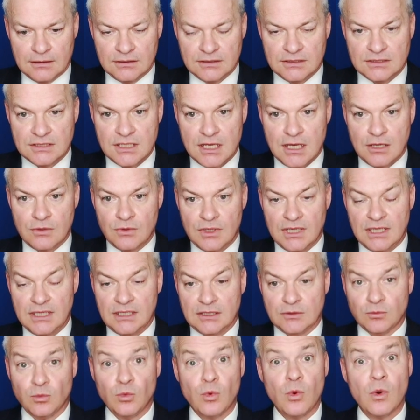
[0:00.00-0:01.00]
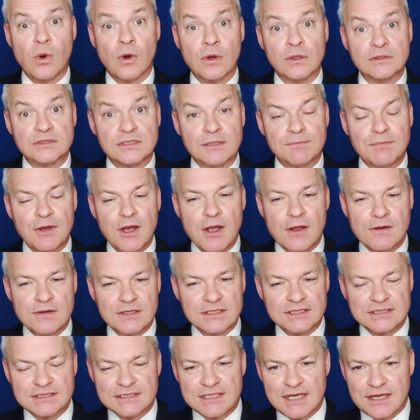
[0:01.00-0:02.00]
So it was
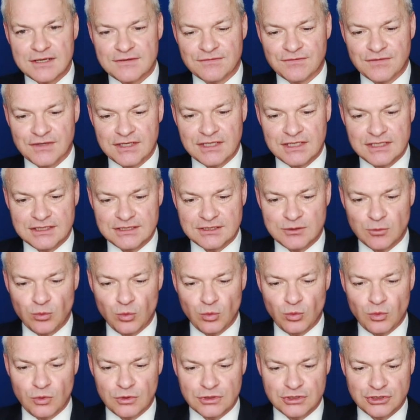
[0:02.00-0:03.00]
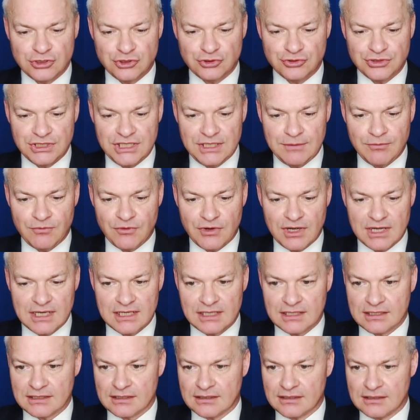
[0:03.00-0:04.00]
opponent to go first, and what a dream
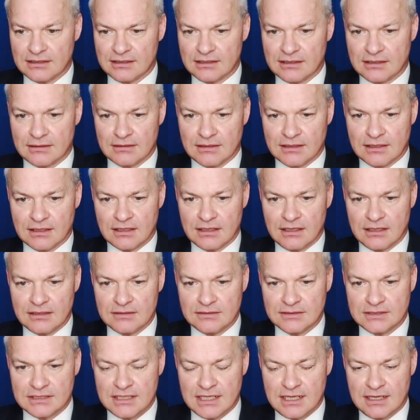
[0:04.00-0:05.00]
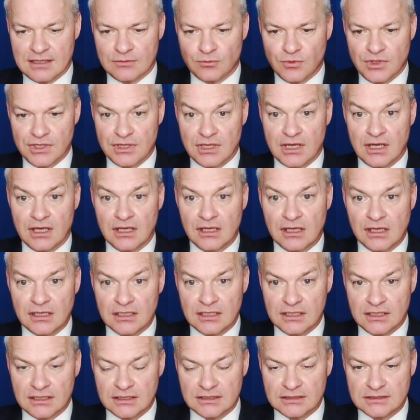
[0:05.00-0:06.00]
rack. Goes down with
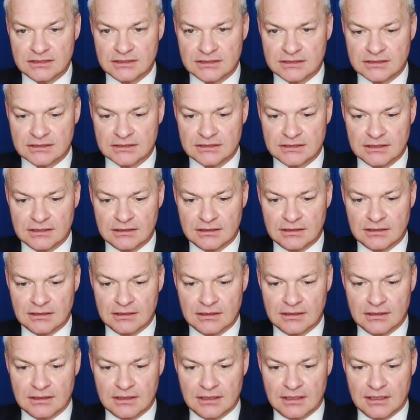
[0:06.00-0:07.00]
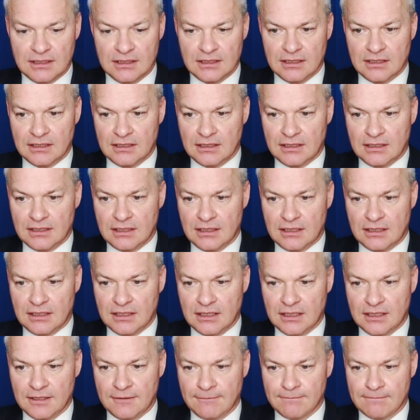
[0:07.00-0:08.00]
hernias. And
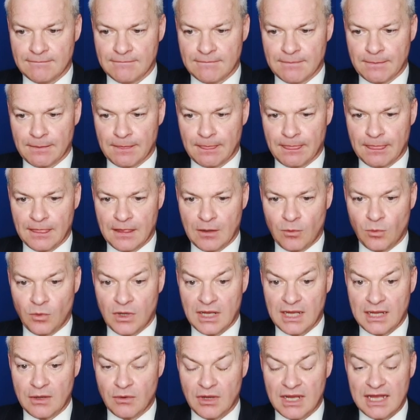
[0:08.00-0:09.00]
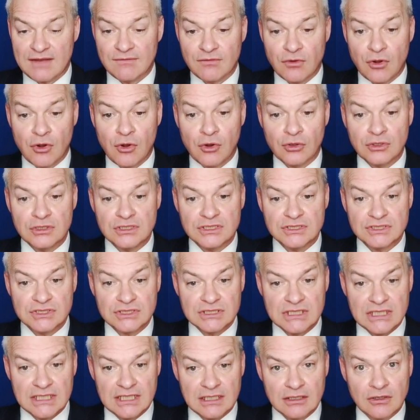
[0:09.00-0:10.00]
now... wow, I have
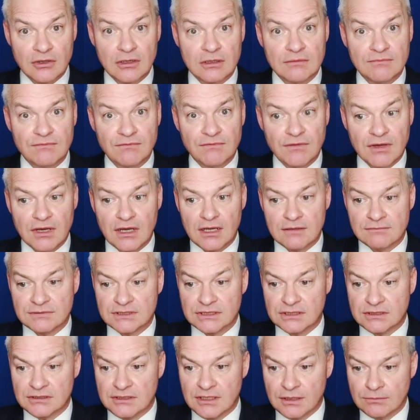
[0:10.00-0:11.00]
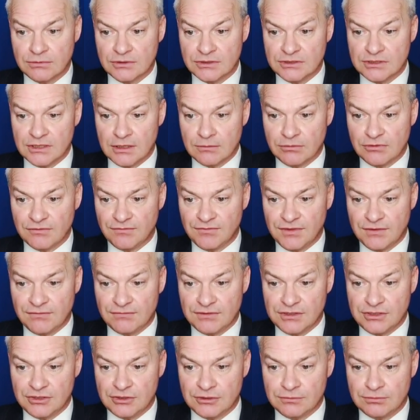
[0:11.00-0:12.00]
honesty in column 5 as a double-double,
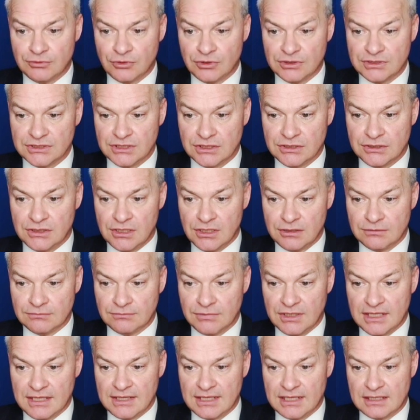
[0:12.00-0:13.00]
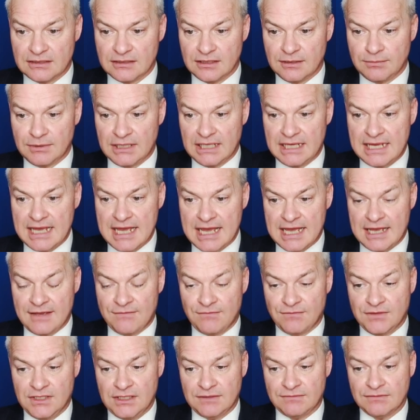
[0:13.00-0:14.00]
52 points. I don't play that. I play
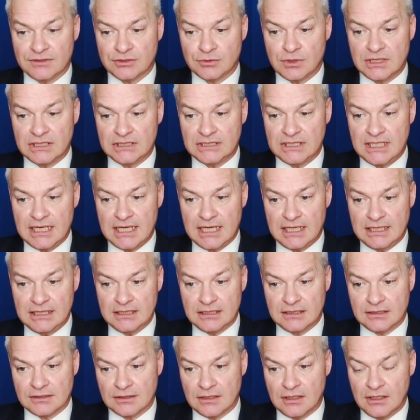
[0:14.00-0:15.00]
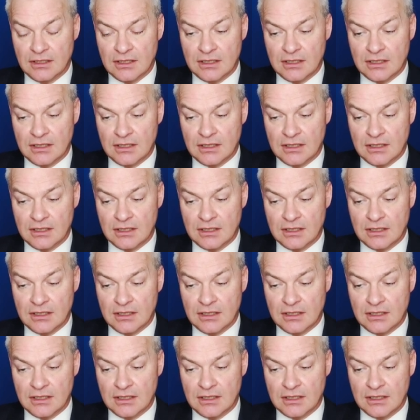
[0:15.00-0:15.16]
hefty for 28.